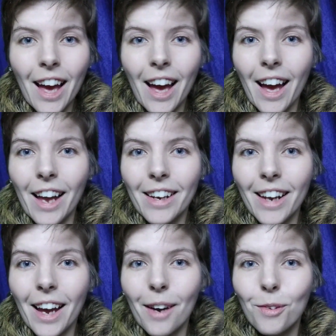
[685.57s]
and
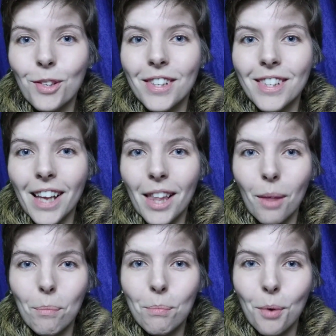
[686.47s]
how to say
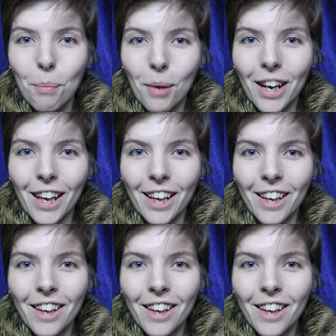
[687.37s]
them properly.